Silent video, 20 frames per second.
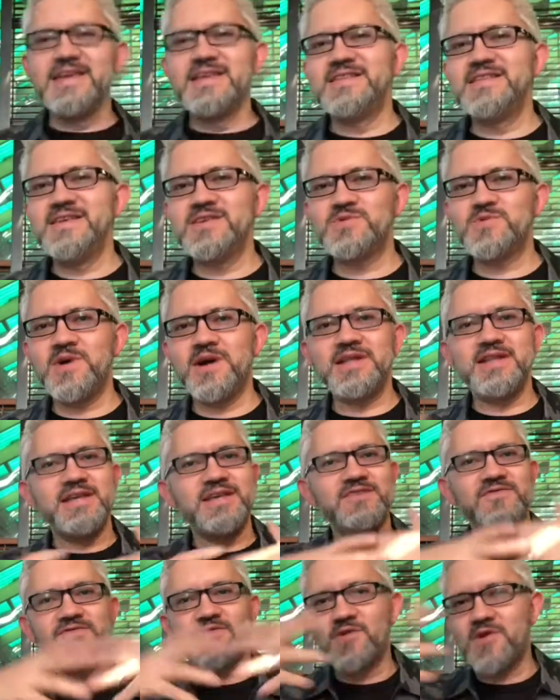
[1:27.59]
This one
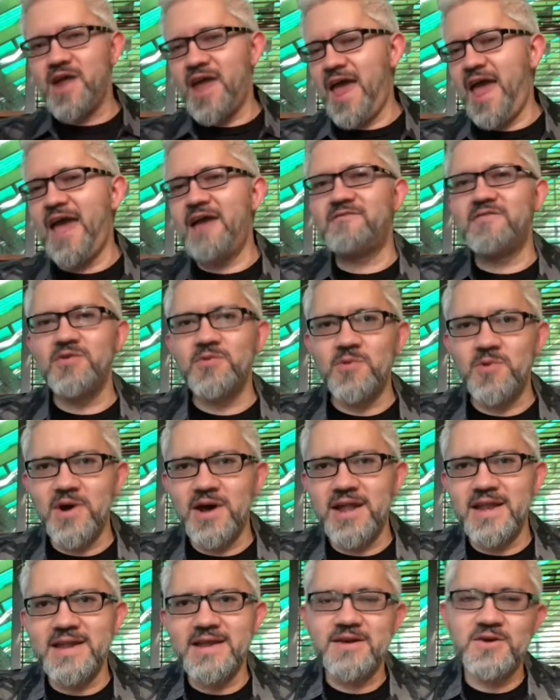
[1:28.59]
is for
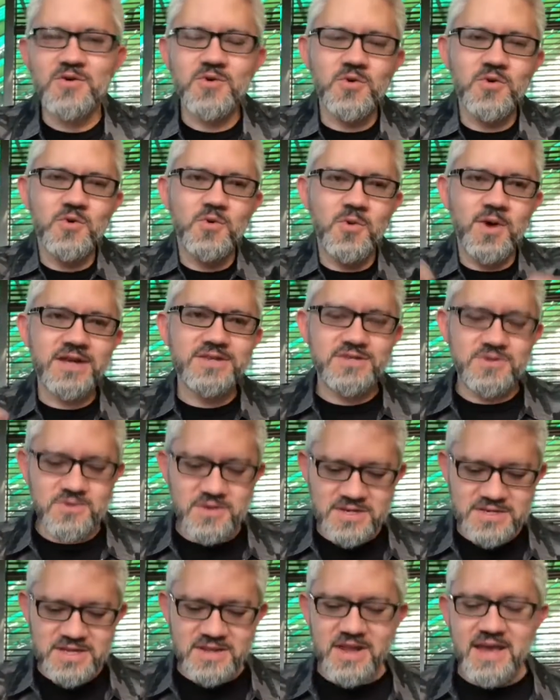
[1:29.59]
everyone who wants to
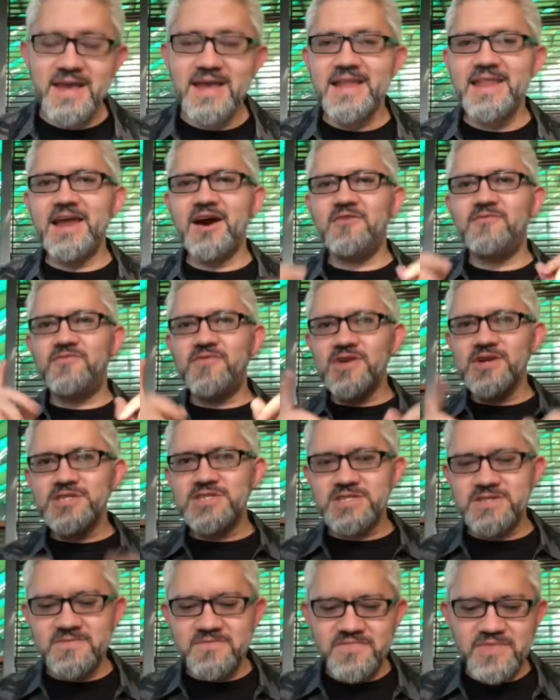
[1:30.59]
listen. Now,
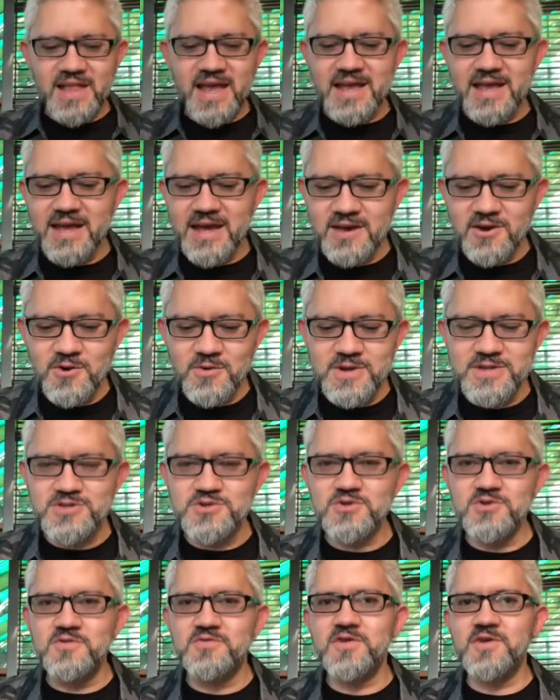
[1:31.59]
first, like I always
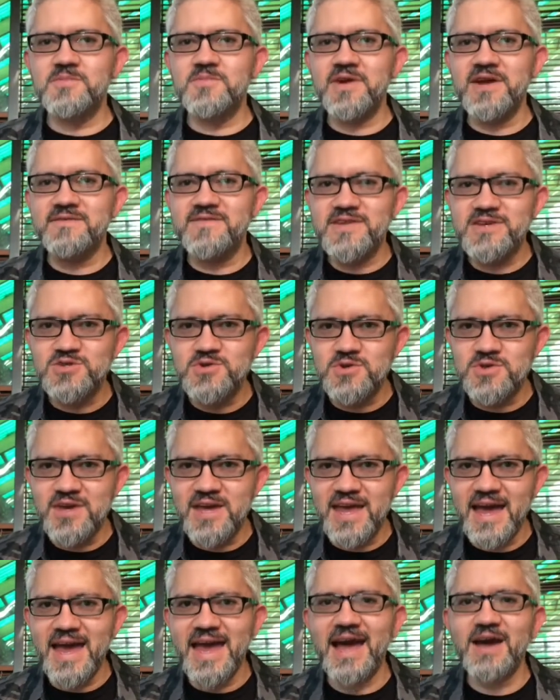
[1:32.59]
do for breakfast
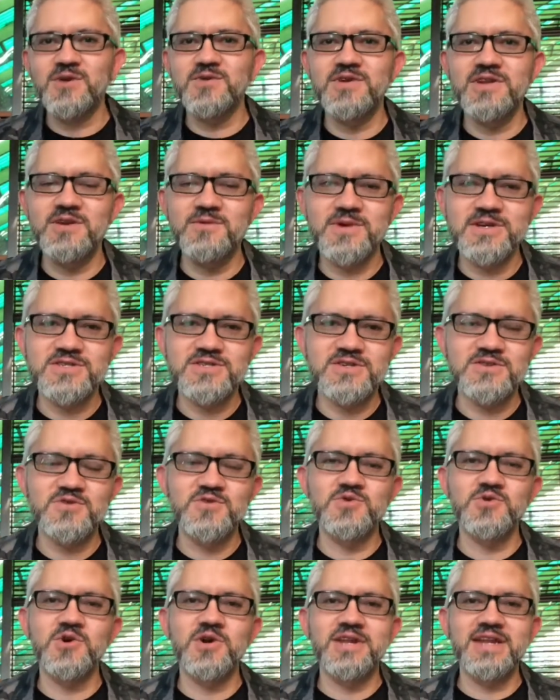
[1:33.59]
today, I actually was
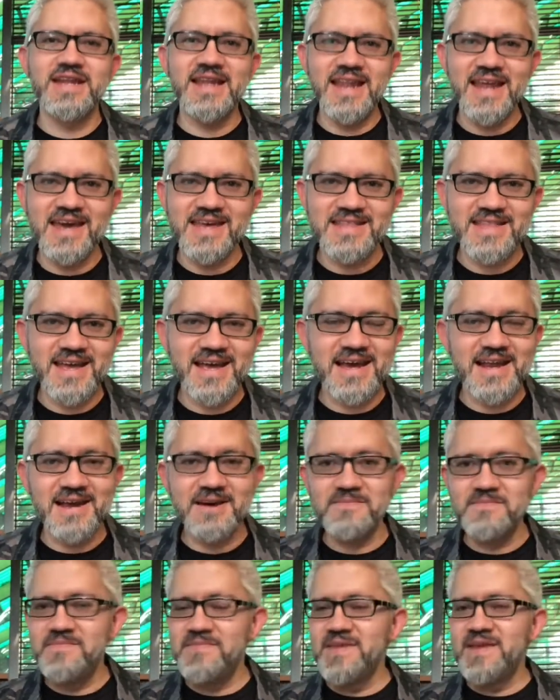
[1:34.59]
running late. I got
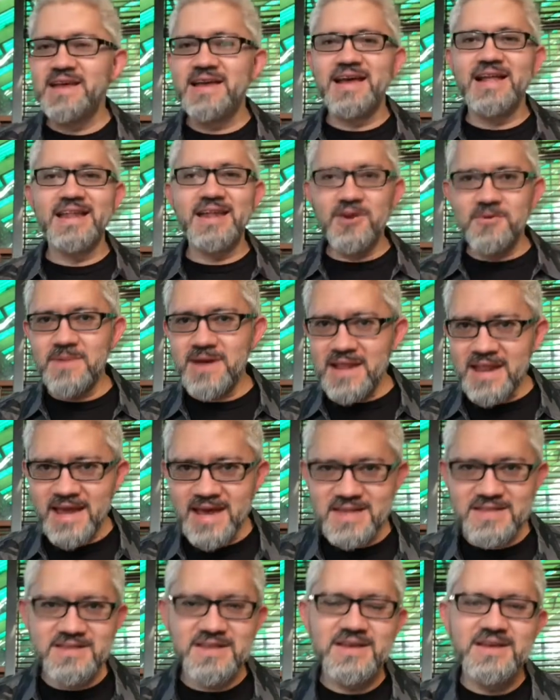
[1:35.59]
up a little bit
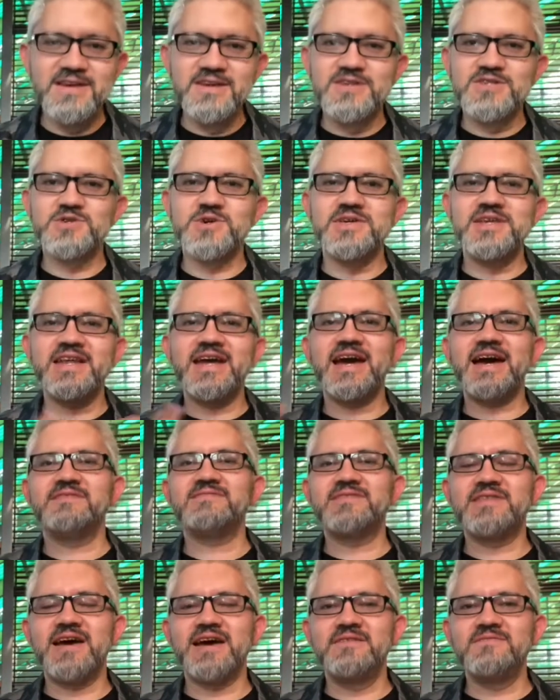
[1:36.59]
late, so I didn't
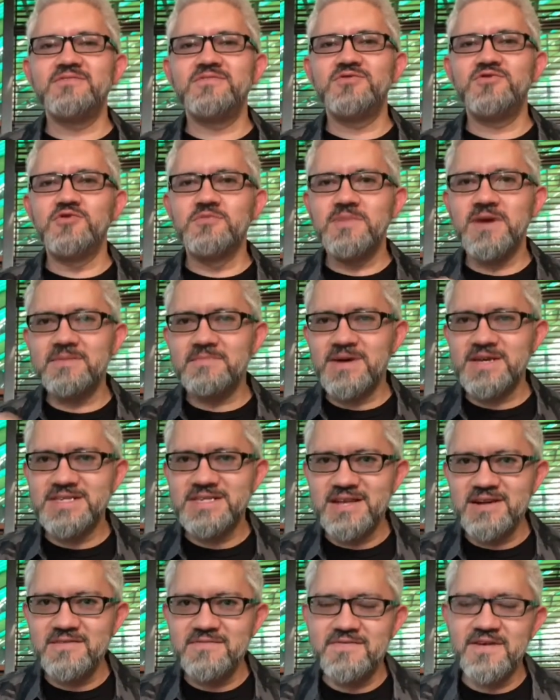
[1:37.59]
have time to make
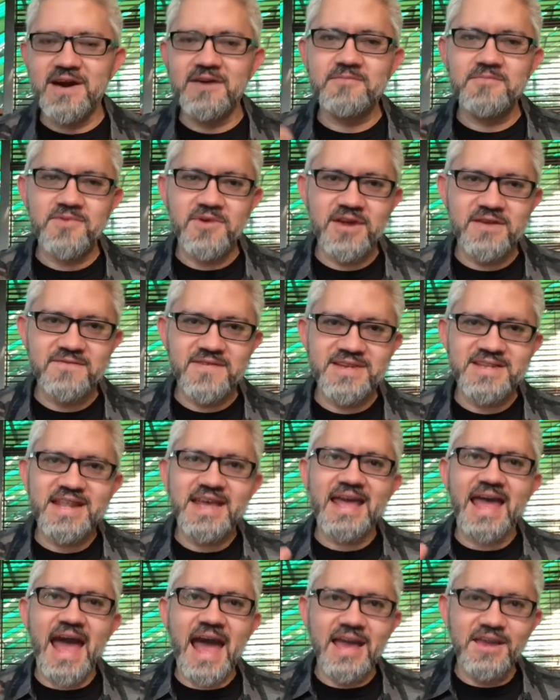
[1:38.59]
myself a breakfast
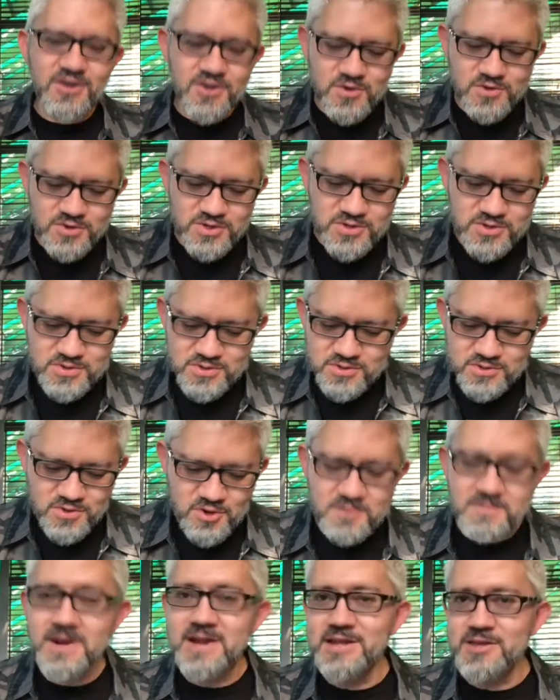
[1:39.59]
like I used
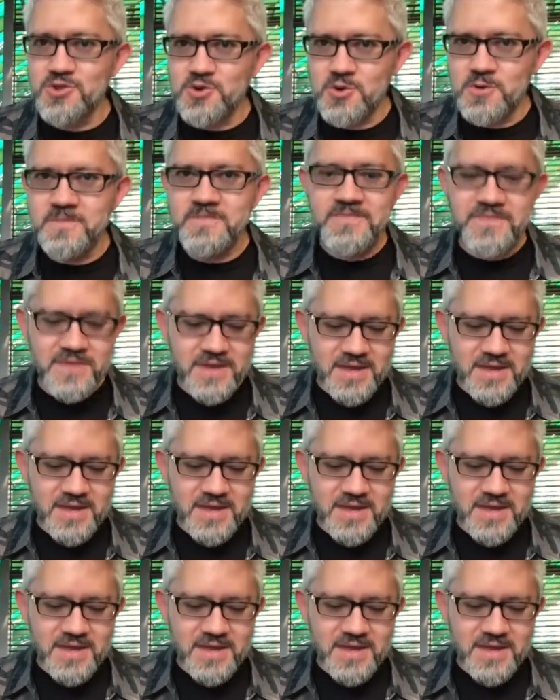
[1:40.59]
normally do.